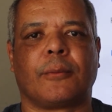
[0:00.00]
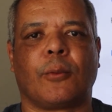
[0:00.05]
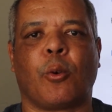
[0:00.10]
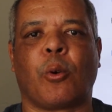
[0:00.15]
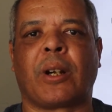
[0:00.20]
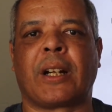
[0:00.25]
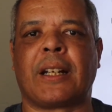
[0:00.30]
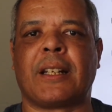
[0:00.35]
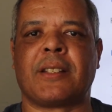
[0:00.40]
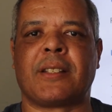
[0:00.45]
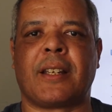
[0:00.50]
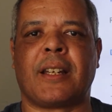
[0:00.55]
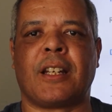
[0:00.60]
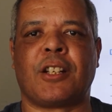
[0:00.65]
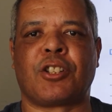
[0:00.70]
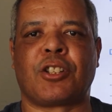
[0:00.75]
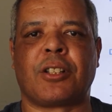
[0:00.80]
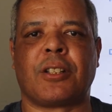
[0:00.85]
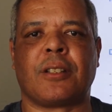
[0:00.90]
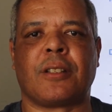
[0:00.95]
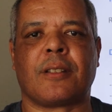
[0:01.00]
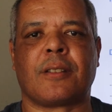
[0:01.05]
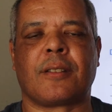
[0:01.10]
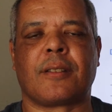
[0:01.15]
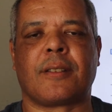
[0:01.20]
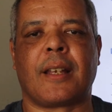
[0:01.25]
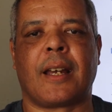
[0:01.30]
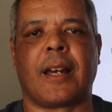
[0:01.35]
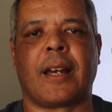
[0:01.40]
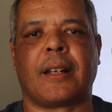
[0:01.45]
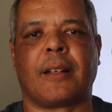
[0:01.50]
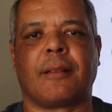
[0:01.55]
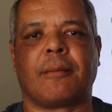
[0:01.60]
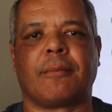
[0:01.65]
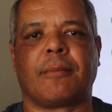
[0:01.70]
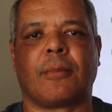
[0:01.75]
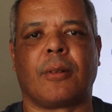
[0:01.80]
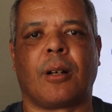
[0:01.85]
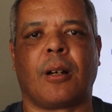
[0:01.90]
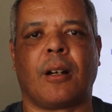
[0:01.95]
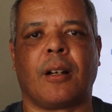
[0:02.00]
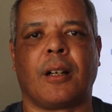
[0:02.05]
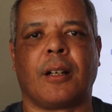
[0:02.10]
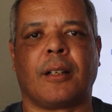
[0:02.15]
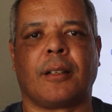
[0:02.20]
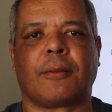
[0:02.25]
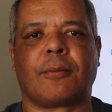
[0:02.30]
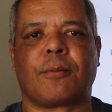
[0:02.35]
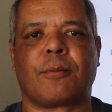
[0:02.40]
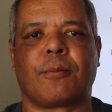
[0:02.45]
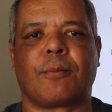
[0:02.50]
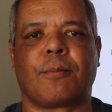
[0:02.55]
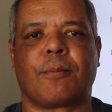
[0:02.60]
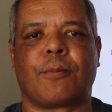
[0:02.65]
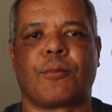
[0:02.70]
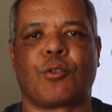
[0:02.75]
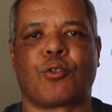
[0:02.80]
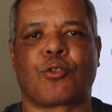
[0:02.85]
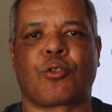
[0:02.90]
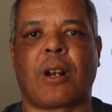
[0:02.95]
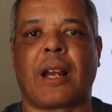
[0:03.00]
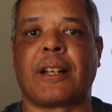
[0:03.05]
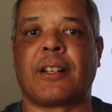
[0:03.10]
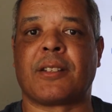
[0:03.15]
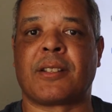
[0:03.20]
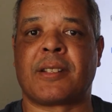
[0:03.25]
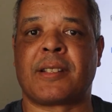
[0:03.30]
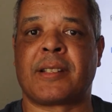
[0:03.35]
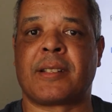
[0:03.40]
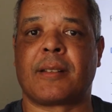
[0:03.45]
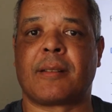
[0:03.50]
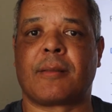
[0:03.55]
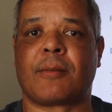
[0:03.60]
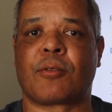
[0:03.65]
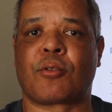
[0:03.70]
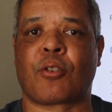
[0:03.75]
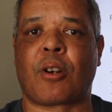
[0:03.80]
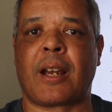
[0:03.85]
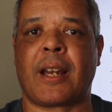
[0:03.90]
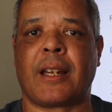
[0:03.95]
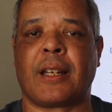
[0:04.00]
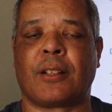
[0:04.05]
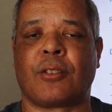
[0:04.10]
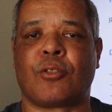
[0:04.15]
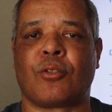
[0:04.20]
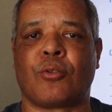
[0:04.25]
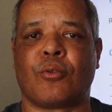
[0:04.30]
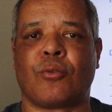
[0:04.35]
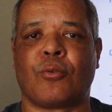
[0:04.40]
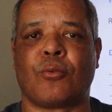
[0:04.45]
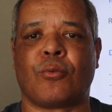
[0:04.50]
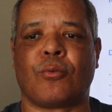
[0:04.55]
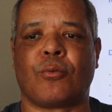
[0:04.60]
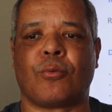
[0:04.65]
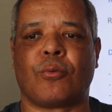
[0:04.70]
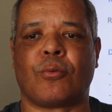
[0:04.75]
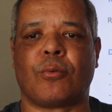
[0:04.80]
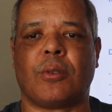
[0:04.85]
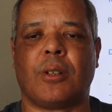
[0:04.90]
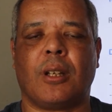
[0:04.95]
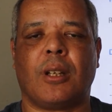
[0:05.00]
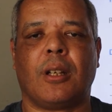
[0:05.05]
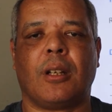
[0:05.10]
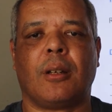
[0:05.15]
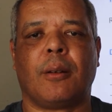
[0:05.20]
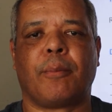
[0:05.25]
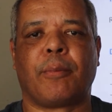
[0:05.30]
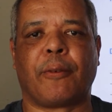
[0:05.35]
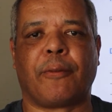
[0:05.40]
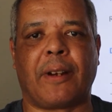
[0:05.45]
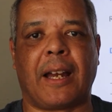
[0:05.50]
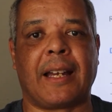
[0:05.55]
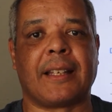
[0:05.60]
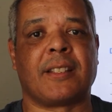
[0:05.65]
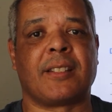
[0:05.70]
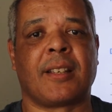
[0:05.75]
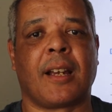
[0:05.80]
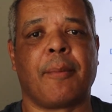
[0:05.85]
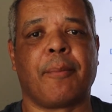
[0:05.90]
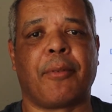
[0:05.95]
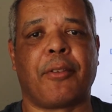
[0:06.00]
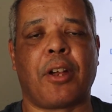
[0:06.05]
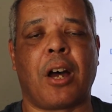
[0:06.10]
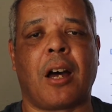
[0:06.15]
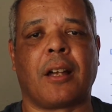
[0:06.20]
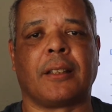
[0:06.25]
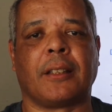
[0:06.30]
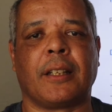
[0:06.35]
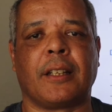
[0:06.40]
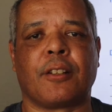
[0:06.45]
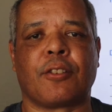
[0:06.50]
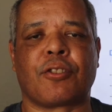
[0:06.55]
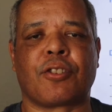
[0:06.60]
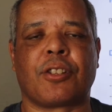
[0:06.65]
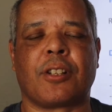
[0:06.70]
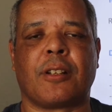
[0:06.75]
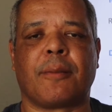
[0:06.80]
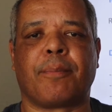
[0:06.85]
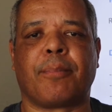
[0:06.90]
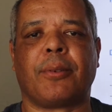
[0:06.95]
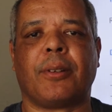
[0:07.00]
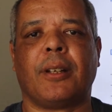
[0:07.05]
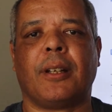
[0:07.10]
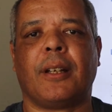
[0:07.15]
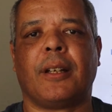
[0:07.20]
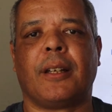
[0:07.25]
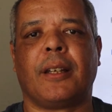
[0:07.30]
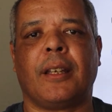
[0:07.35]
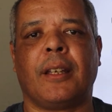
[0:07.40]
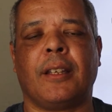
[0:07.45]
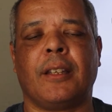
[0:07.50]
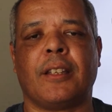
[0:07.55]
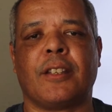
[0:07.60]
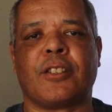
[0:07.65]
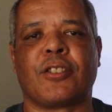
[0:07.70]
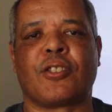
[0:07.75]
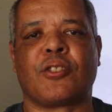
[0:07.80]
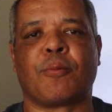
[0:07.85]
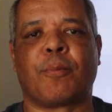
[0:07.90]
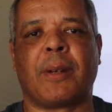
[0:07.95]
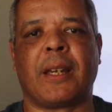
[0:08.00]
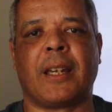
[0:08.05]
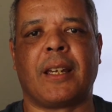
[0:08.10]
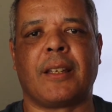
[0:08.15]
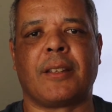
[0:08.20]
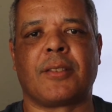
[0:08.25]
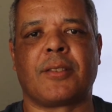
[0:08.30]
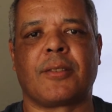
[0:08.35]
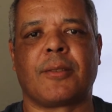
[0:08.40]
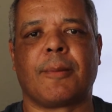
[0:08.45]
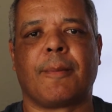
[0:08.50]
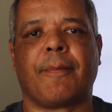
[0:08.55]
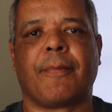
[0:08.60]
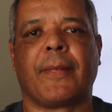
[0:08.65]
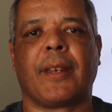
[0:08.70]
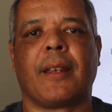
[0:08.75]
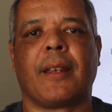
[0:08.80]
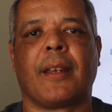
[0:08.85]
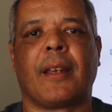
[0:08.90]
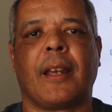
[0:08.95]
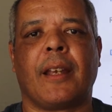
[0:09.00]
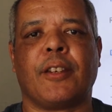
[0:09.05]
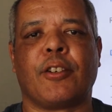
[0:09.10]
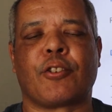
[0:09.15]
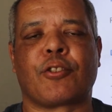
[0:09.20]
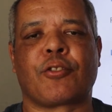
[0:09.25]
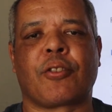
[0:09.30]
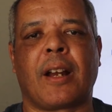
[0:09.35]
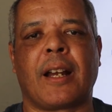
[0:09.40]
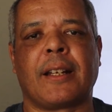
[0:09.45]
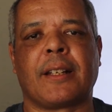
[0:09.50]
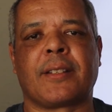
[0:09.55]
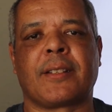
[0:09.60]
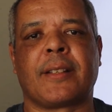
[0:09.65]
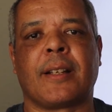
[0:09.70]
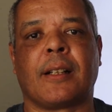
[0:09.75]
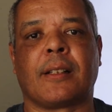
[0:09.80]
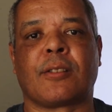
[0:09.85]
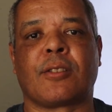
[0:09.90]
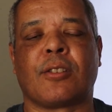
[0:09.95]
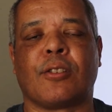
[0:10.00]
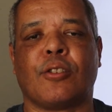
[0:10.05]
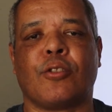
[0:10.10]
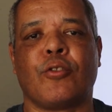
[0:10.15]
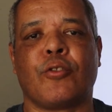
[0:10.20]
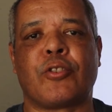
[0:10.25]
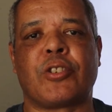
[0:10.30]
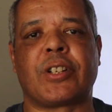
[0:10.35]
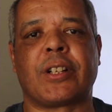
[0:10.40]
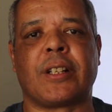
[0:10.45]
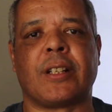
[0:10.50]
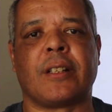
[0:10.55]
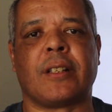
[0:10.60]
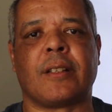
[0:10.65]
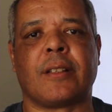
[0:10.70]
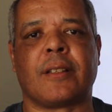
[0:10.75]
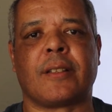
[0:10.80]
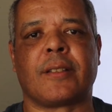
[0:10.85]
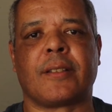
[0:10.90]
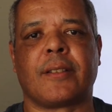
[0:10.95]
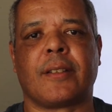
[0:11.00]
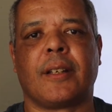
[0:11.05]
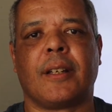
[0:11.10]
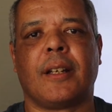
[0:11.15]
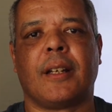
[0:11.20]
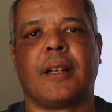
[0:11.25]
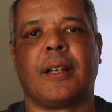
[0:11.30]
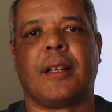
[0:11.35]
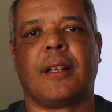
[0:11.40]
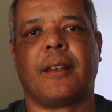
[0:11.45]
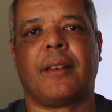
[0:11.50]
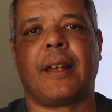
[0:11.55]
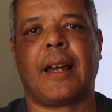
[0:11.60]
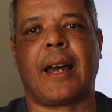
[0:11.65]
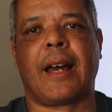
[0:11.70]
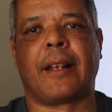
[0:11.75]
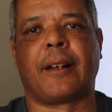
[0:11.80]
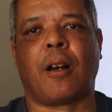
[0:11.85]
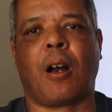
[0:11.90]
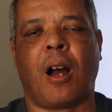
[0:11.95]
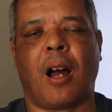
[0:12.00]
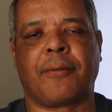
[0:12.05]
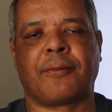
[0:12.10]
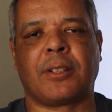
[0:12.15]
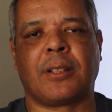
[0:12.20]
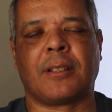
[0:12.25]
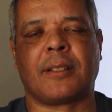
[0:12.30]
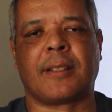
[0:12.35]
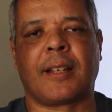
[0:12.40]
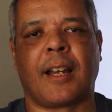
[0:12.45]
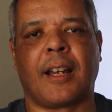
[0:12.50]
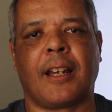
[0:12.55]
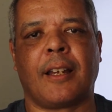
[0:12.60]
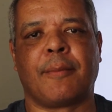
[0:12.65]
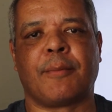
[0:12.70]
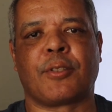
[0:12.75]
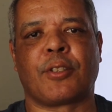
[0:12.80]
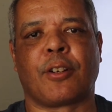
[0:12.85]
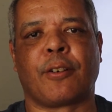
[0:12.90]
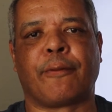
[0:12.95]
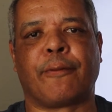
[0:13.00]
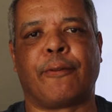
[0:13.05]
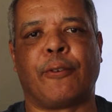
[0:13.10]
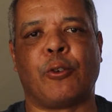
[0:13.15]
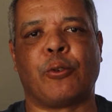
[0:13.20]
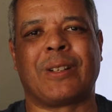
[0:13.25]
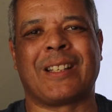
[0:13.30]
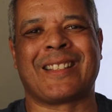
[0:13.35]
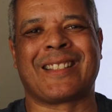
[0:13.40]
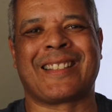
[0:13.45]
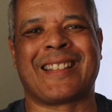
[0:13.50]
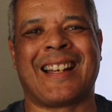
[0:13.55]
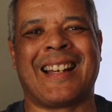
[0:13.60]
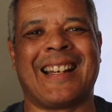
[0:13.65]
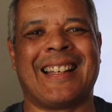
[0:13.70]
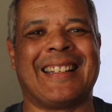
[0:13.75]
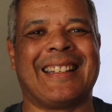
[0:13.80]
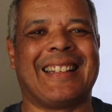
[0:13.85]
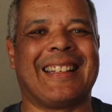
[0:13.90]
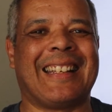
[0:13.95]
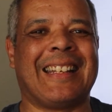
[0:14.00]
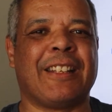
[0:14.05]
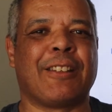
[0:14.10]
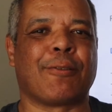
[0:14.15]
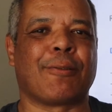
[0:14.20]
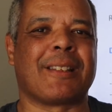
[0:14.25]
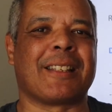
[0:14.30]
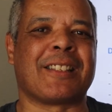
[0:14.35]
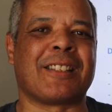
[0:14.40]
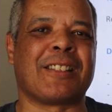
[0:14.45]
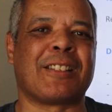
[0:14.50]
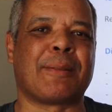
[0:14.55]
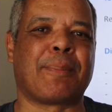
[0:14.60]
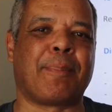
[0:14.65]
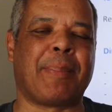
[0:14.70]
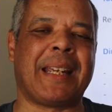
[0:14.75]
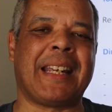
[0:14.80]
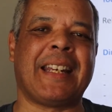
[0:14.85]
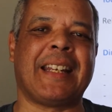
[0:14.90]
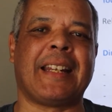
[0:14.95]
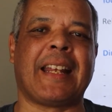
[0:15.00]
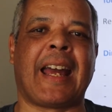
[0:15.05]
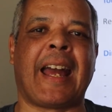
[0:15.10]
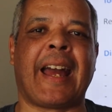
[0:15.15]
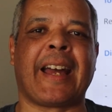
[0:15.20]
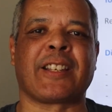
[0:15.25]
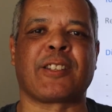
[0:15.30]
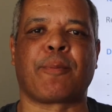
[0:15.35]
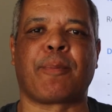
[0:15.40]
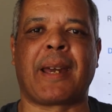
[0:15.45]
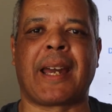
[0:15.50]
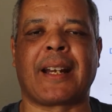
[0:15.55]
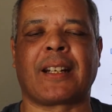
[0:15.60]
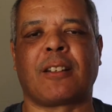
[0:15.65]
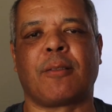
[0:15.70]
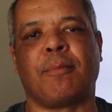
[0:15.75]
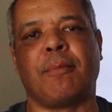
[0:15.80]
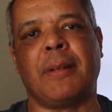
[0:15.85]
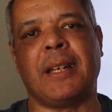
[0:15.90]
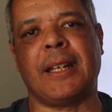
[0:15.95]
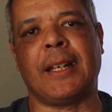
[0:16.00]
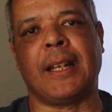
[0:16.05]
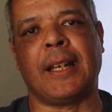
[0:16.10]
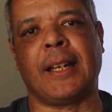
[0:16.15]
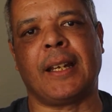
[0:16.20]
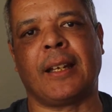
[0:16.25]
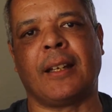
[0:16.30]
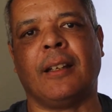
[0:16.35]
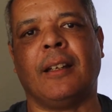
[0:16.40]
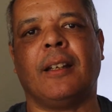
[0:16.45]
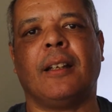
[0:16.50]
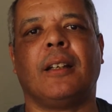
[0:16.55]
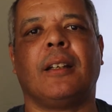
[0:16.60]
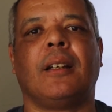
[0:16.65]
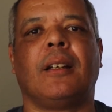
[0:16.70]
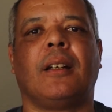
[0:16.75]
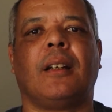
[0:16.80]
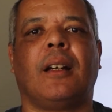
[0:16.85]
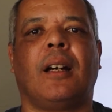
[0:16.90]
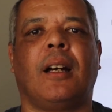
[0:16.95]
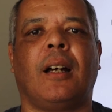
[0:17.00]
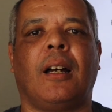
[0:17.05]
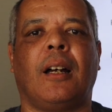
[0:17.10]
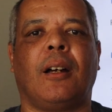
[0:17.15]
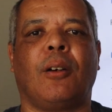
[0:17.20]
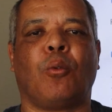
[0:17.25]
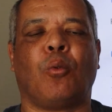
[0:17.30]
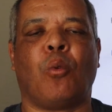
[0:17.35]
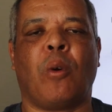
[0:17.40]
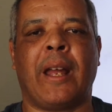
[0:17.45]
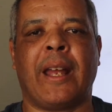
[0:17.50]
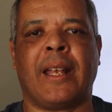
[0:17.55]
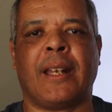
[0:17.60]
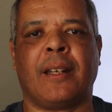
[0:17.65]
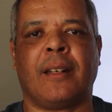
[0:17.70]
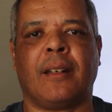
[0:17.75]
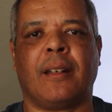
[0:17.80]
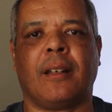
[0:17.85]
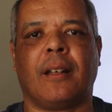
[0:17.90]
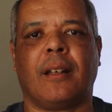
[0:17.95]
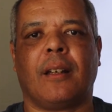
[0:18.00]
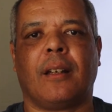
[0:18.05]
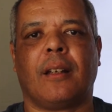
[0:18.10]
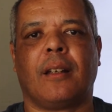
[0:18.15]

organizations that are trying to provide some thought leadership in this space, and they're trying to sell solutions that oftentimes are focused on either the speed aspect, meaning when